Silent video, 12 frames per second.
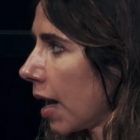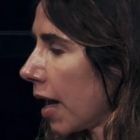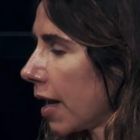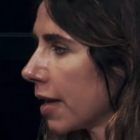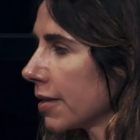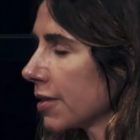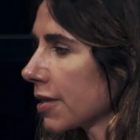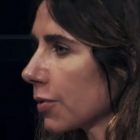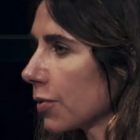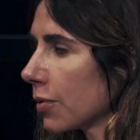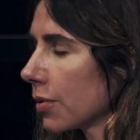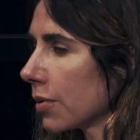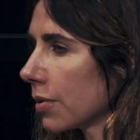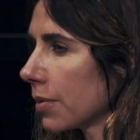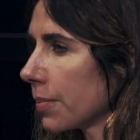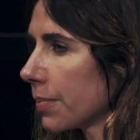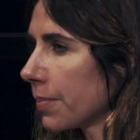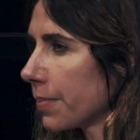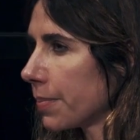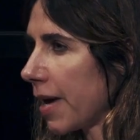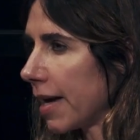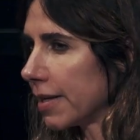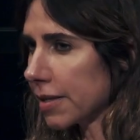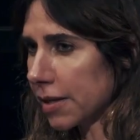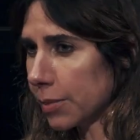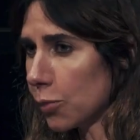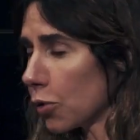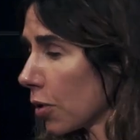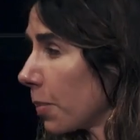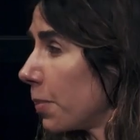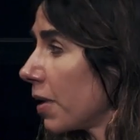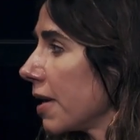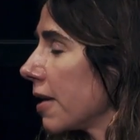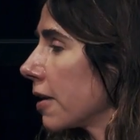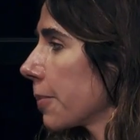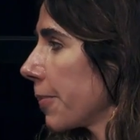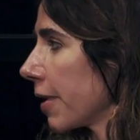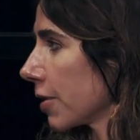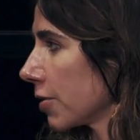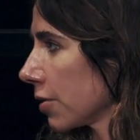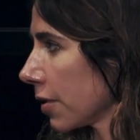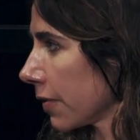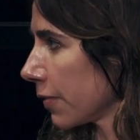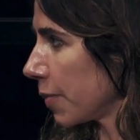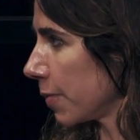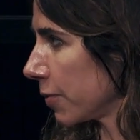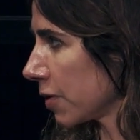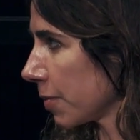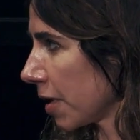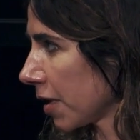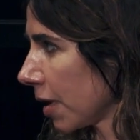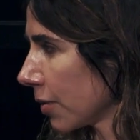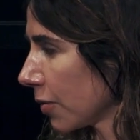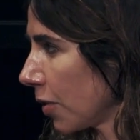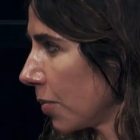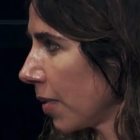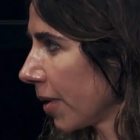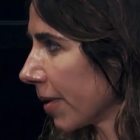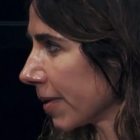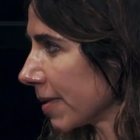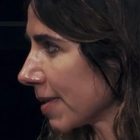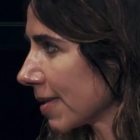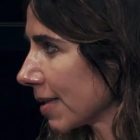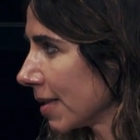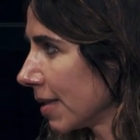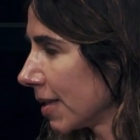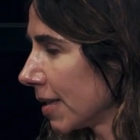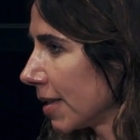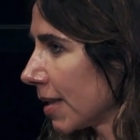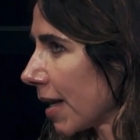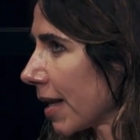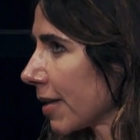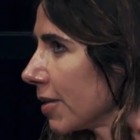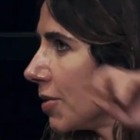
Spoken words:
and paint a more oblique picture for people to make up their own minds. And I